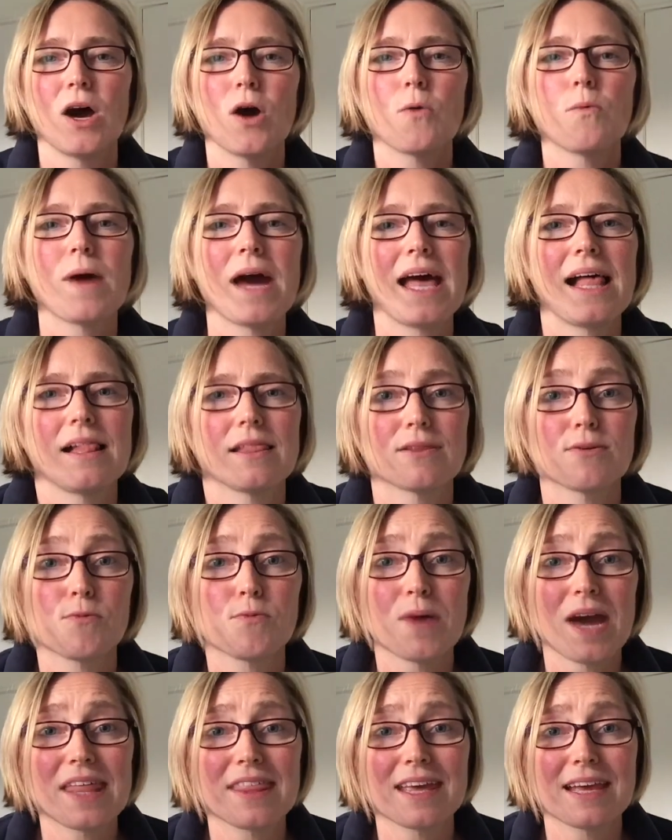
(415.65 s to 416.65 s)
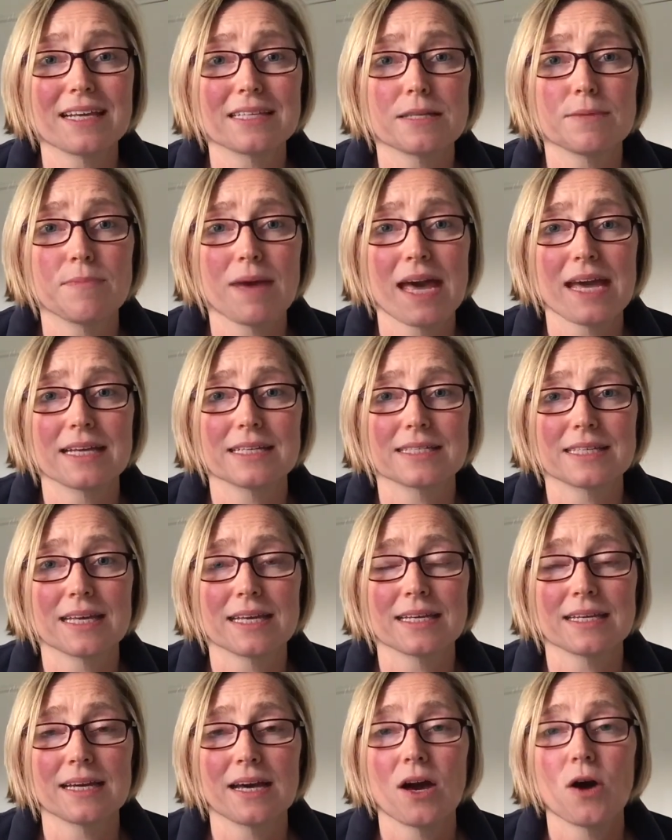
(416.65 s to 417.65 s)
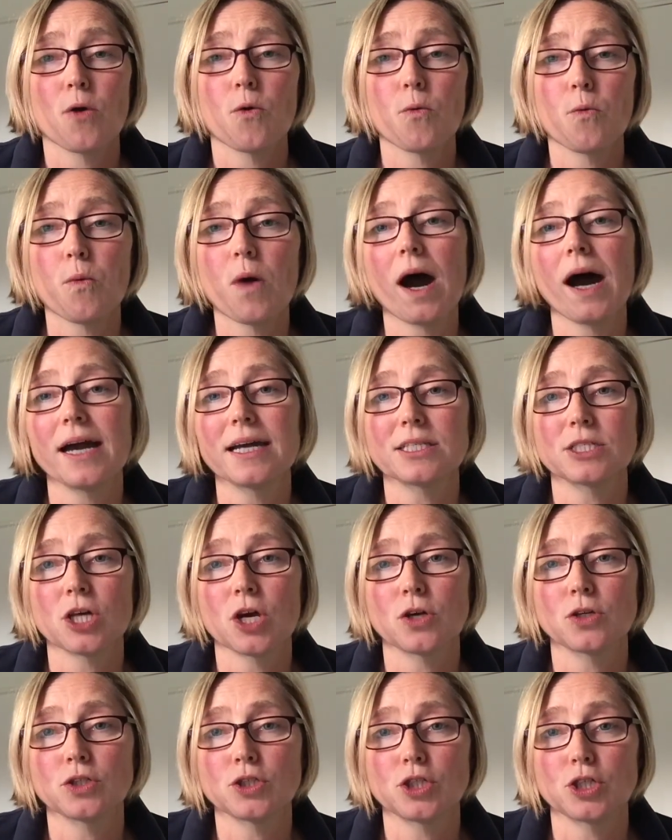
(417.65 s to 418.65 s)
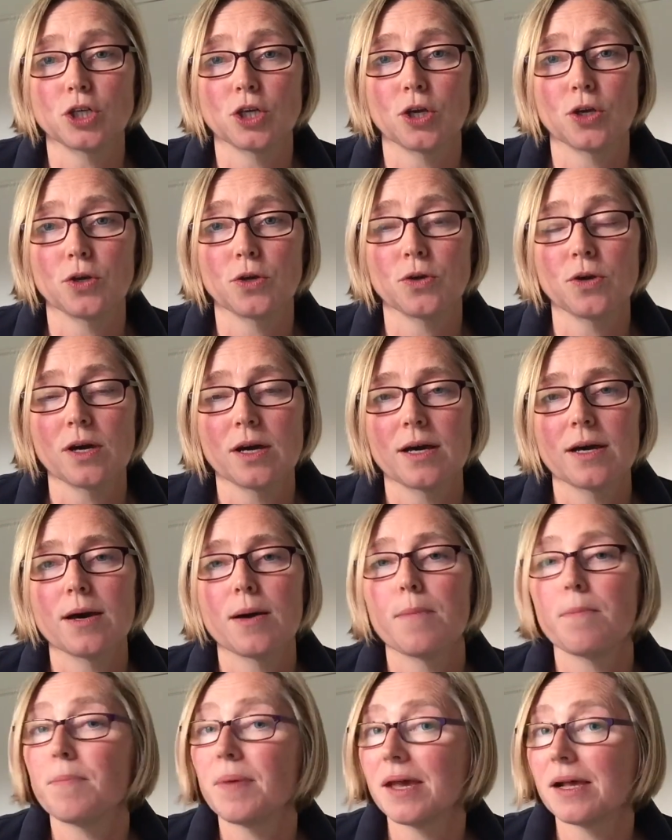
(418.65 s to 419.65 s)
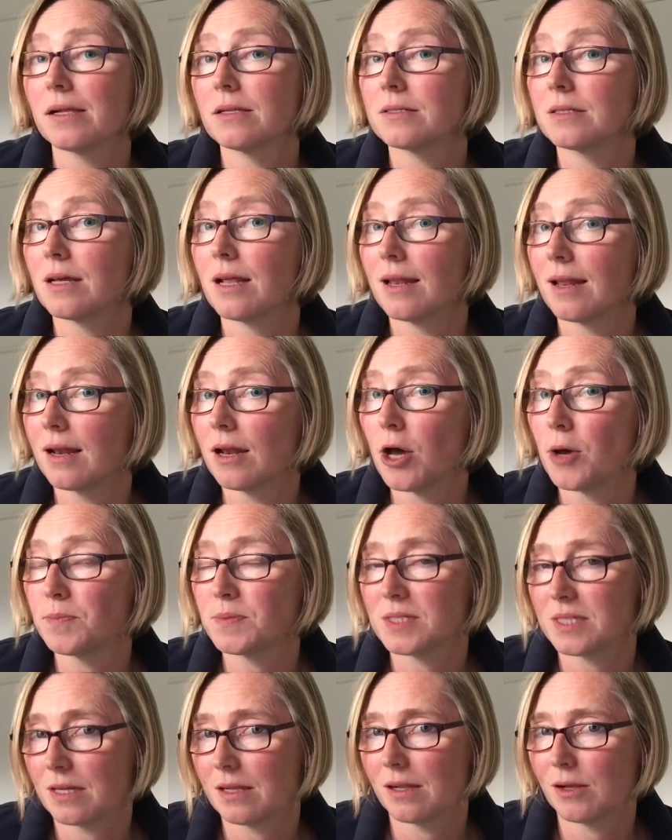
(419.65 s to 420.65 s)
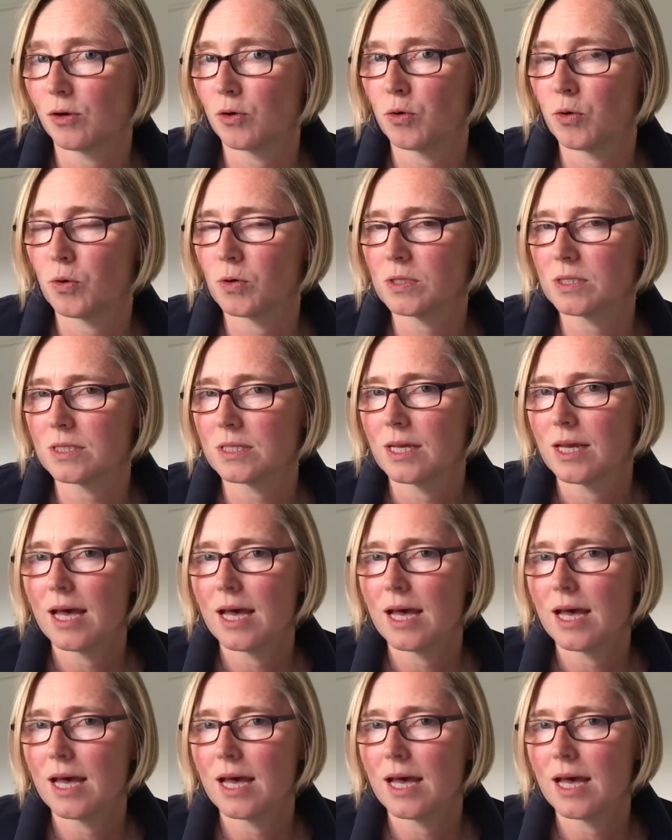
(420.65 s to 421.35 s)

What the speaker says: Well, the weather is amazing. Why don't you build a little obstacle course